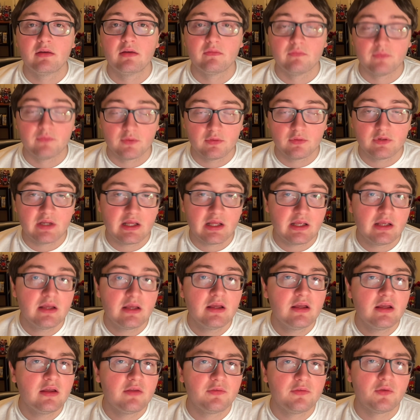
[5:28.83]
Verde.
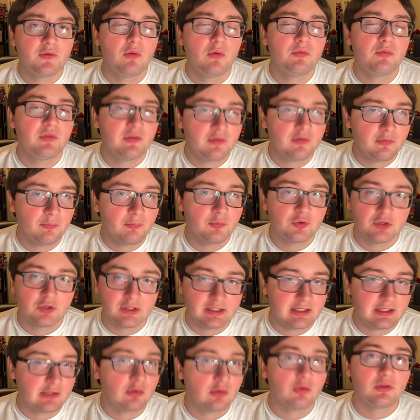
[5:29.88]
So this is where you're going to
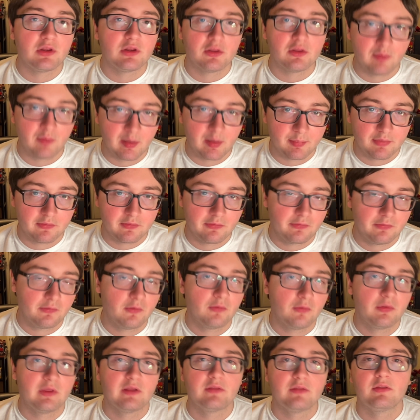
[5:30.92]
get all the other weapons. So
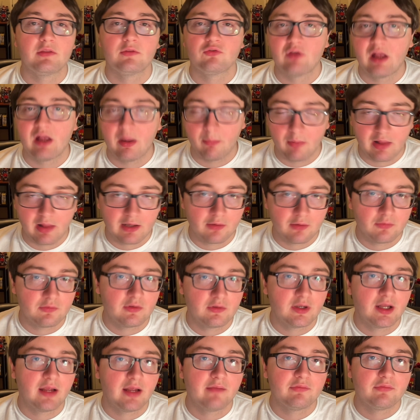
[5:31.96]
like the Drag Blacker is
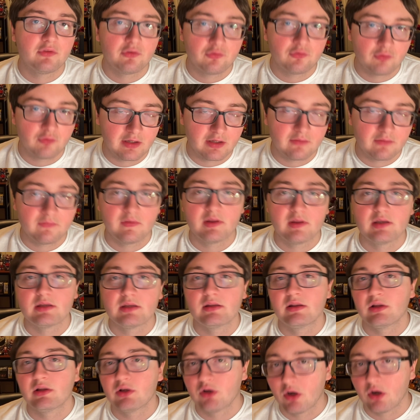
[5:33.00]
going to have the Strike Vent
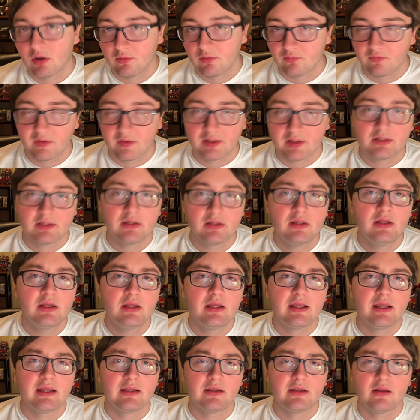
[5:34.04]
and the Guard Vent,
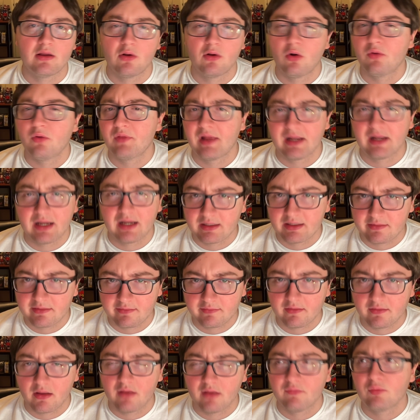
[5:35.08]
and uh, all that kind of
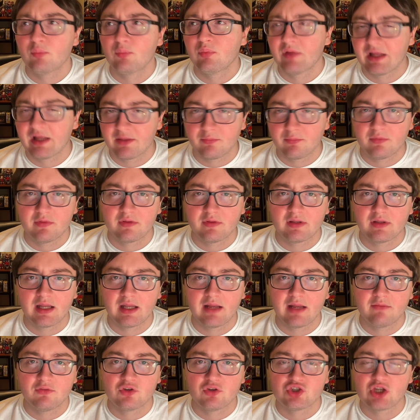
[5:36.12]
stuff. And Blancwing's going to
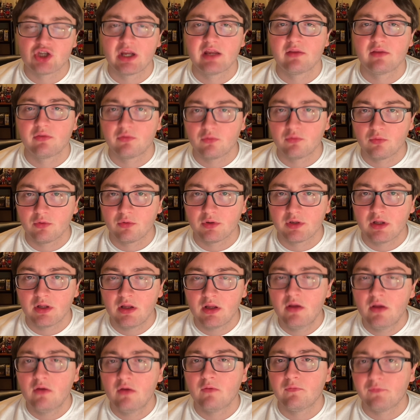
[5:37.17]
have the giant sword
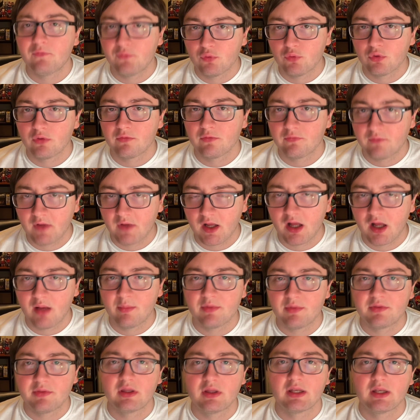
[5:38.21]
for Femme.
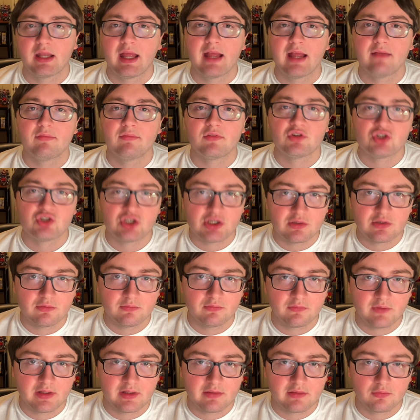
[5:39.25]
It's going to have the
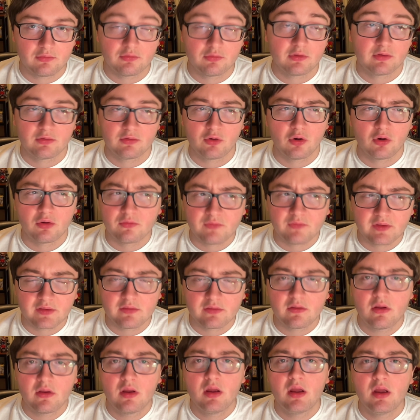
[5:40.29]
shield vent or the guard
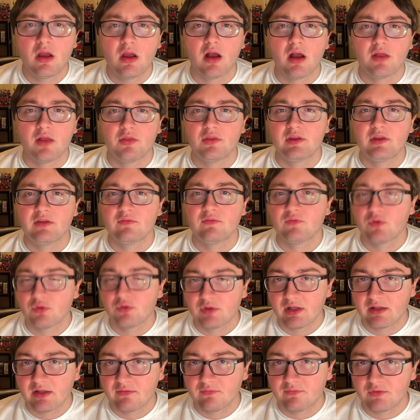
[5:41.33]
vent. Uh, the
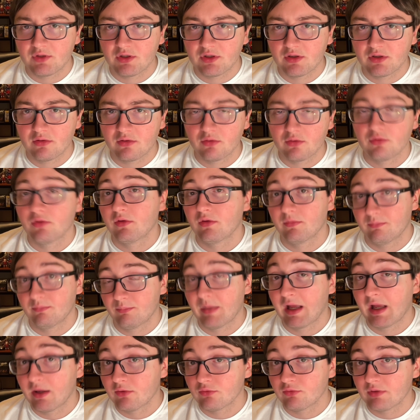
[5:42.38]
Verde figure, or the
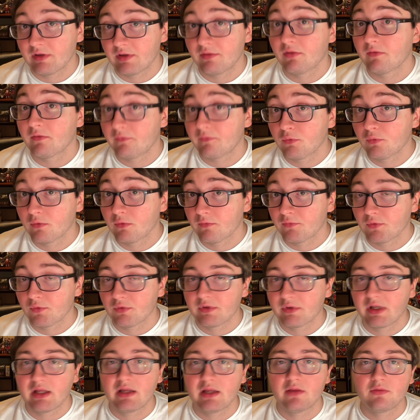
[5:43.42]
Biogreeza for
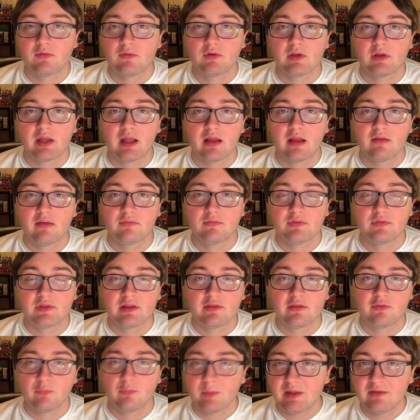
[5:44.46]
Verde, is going to have the
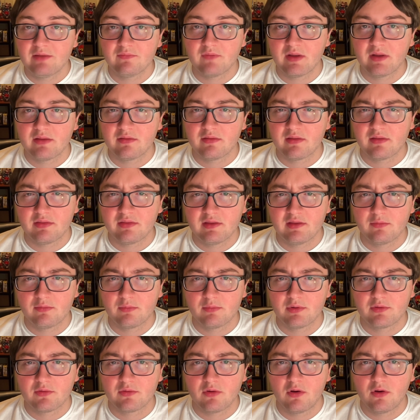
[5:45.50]
swing vent, I think is
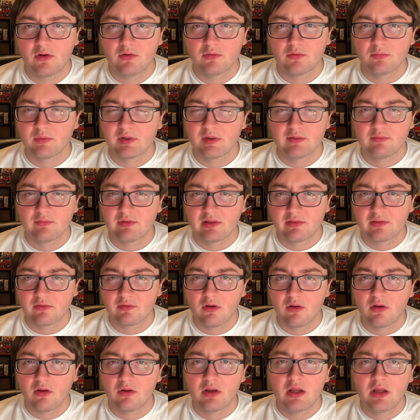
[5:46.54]
what it's called, or whatever that's
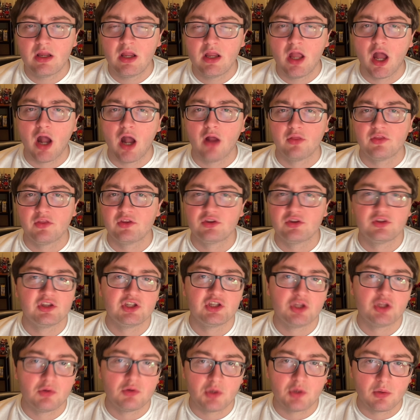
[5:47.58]
called. Uh, the, the
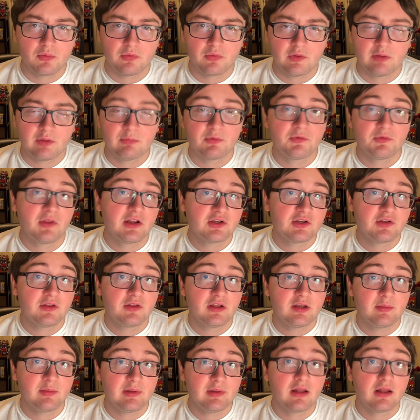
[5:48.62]
yo-yo thing, which is actually
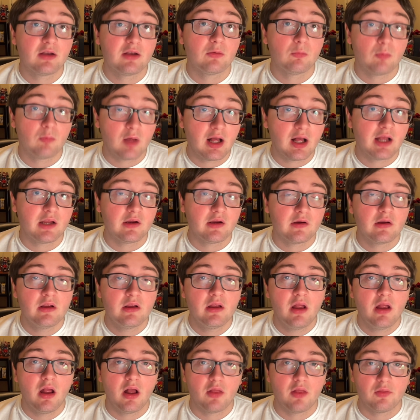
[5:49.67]
going to be on a wire.
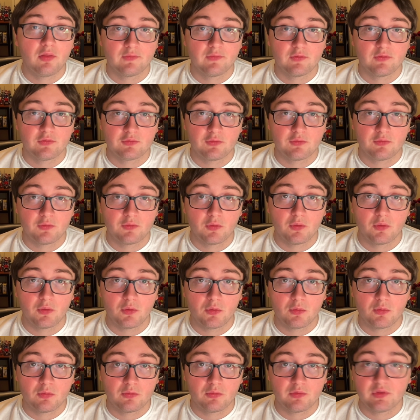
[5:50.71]
Uh, the first
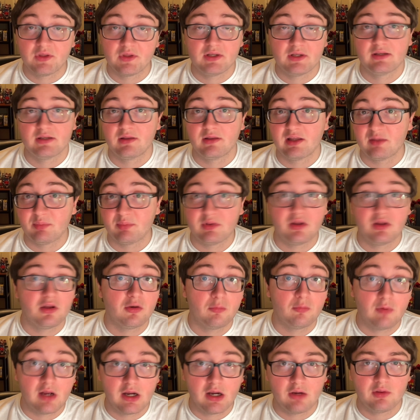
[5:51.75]
Soto thing to like be on
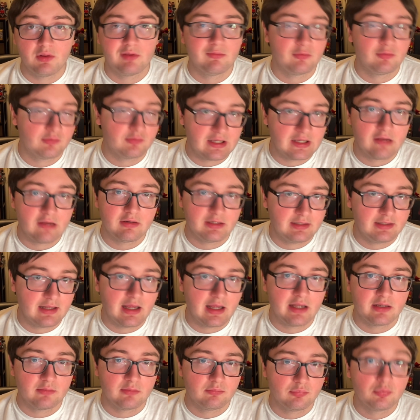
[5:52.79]
a wire. They were touting
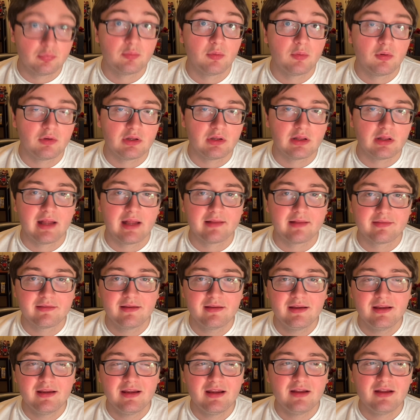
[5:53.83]
that and promoting that
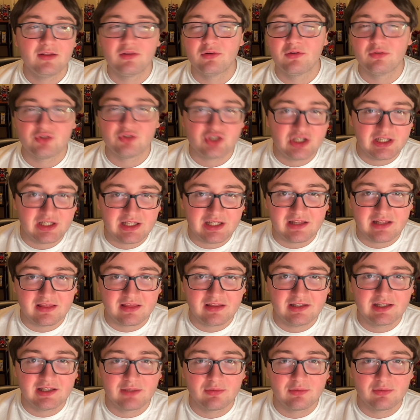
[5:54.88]
little cheeky thing.